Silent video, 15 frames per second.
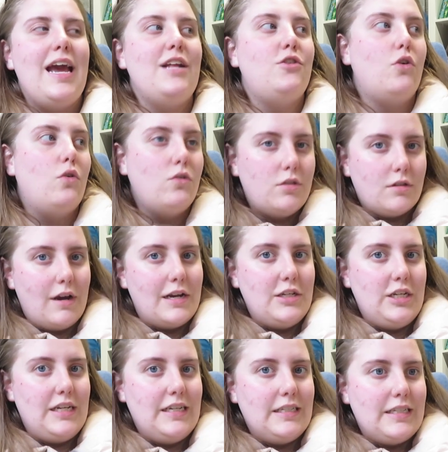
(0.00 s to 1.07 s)
it's all
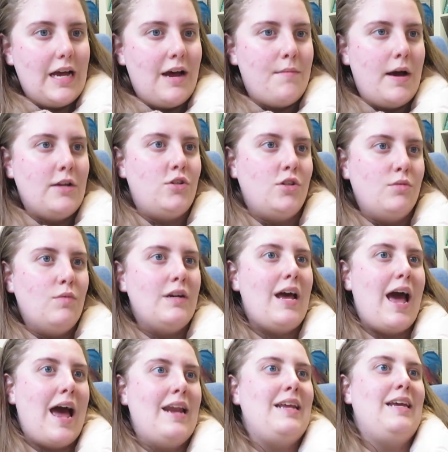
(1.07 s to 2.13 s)
scrunchies. I do want
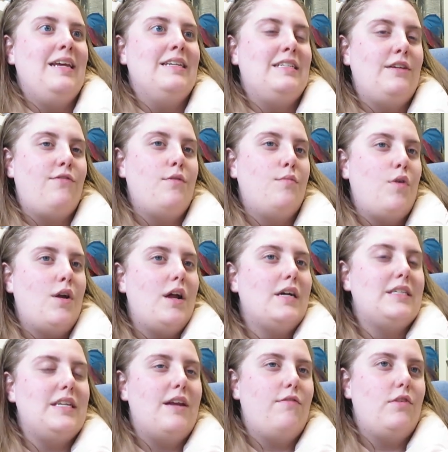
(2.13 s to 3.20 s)
to add in different
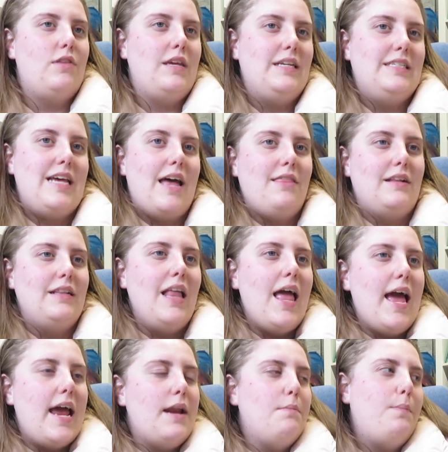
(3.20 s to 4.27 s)
products and everything down the
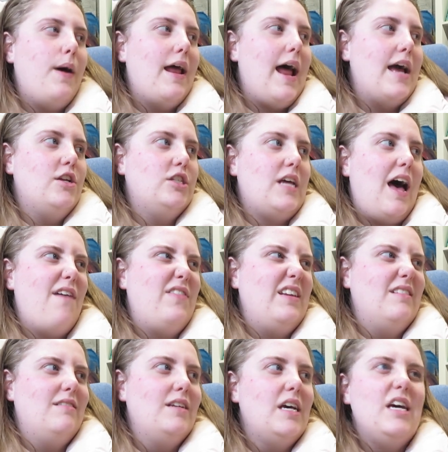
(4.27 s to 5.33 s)
line, but I just
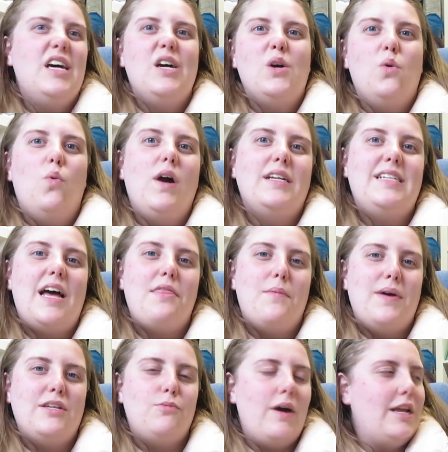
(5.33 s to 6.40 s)
haven't worked out the
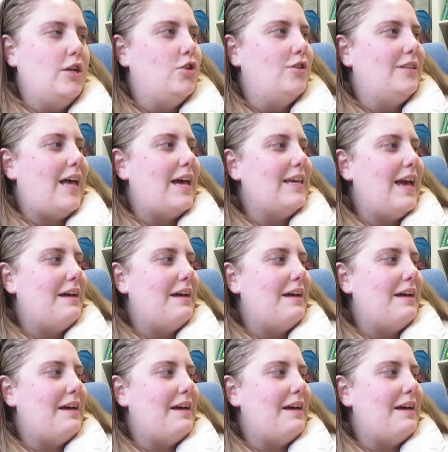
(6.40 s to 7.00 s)
best way to do that